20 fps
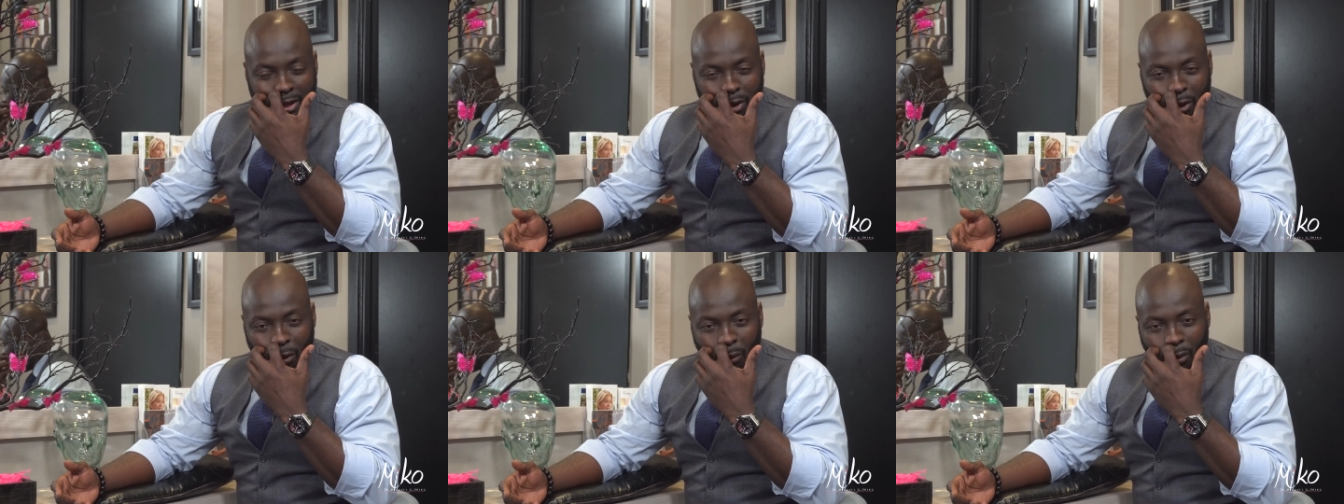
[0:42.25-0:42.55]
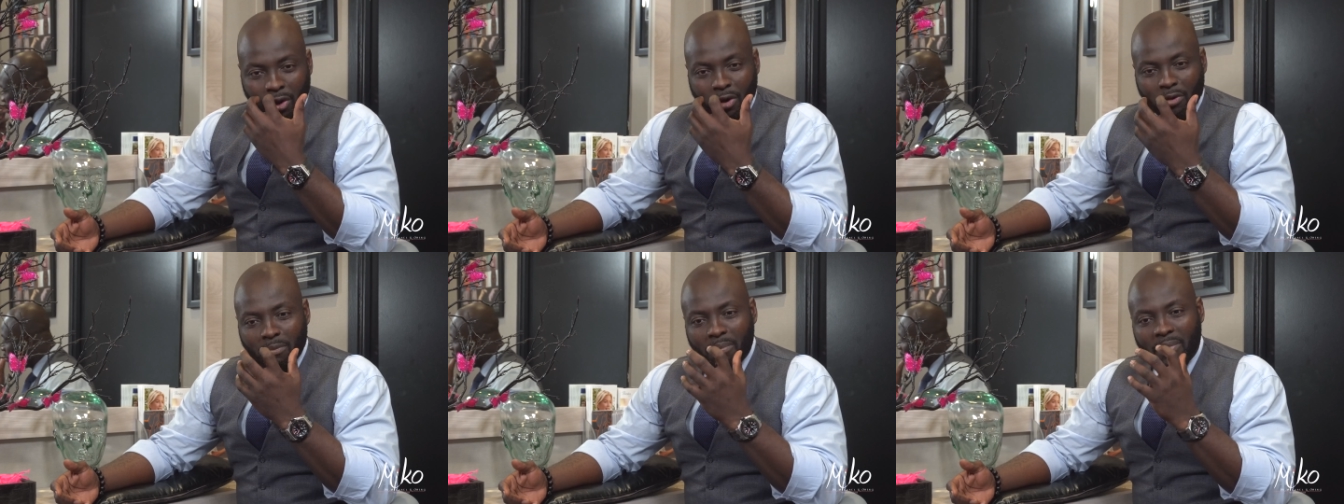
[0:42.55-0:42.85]
And
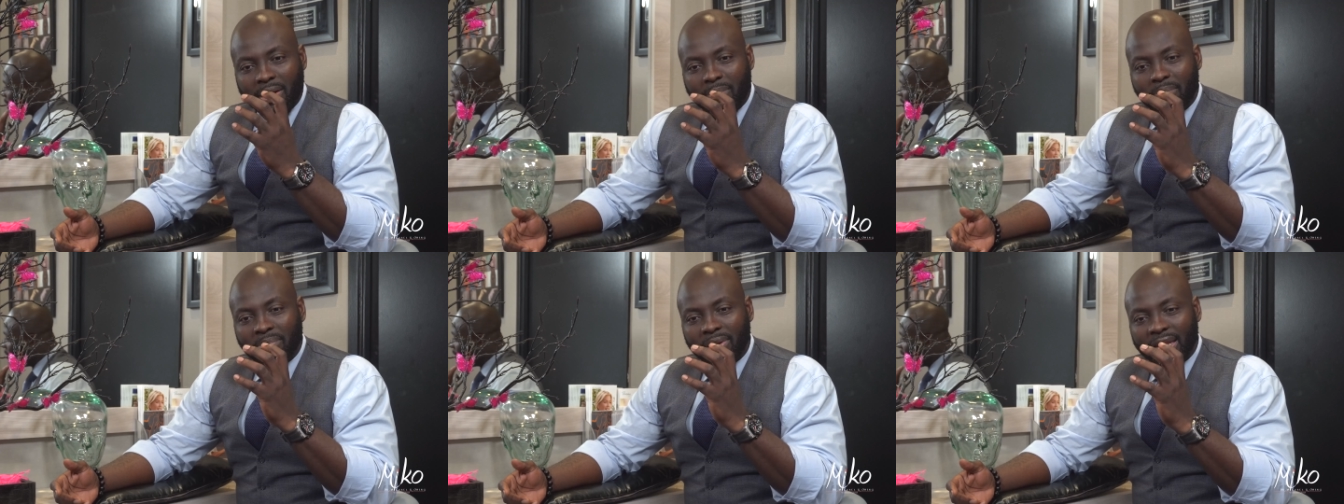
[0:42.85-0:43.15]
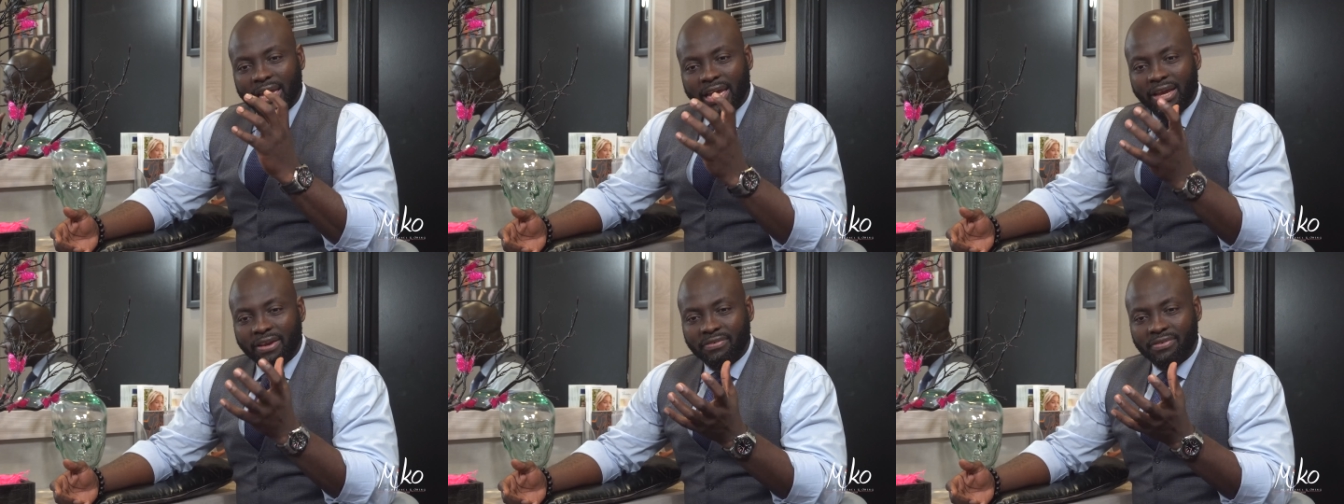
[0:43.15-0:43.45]
one of my
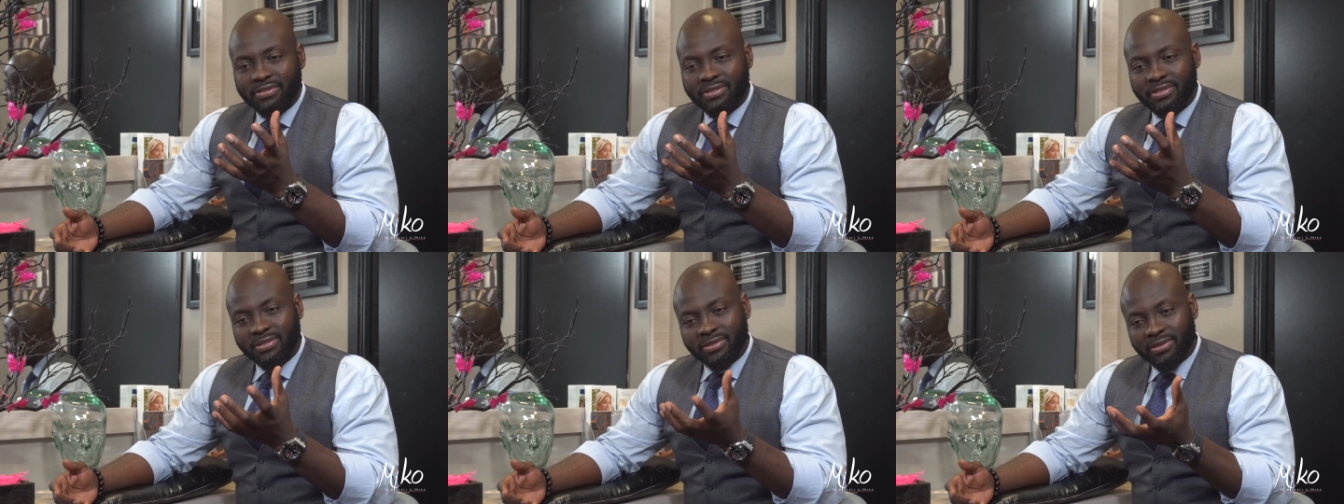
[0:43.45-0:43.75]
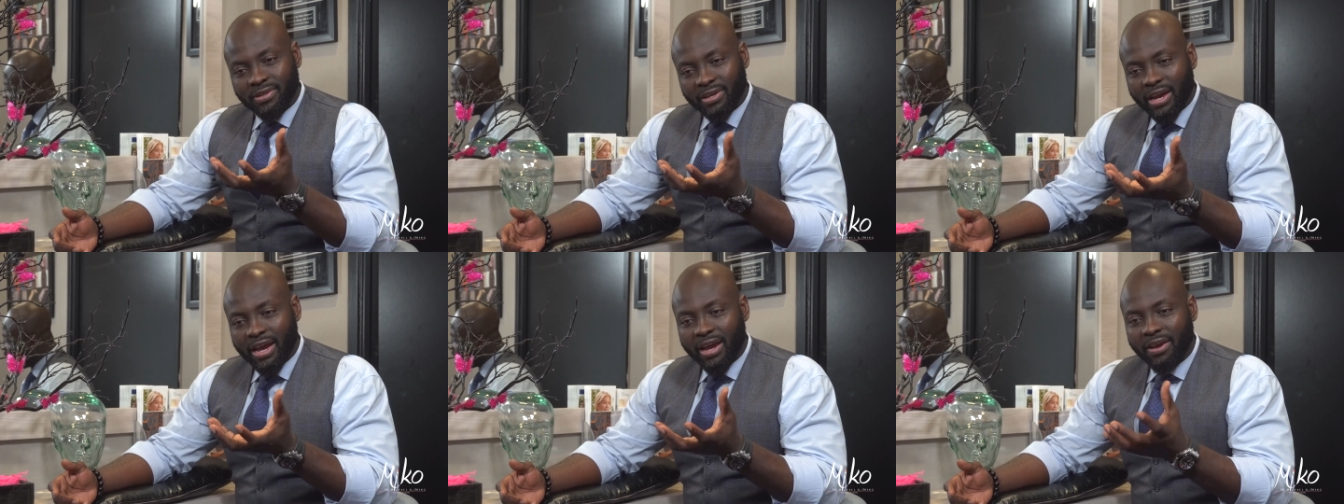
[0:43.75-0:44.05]
beliefs,
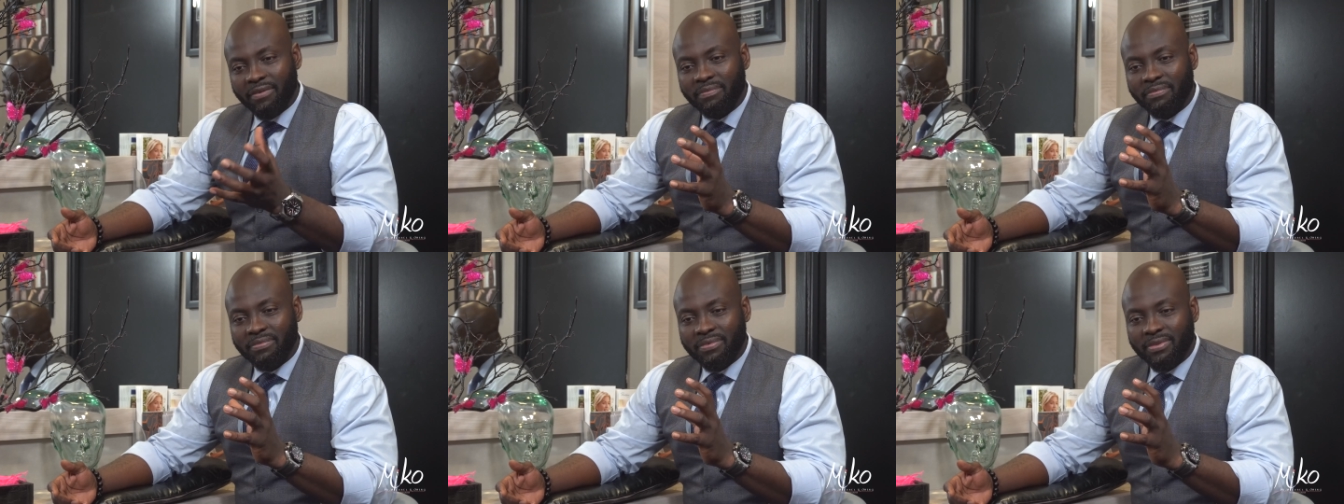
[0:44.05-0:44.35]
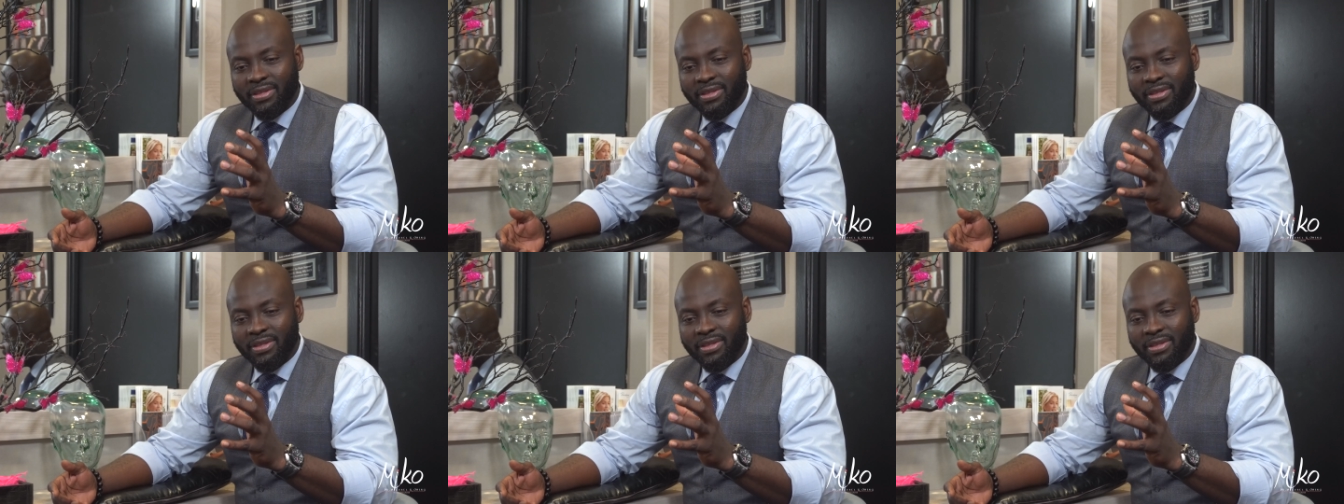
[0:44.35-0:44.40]
okay,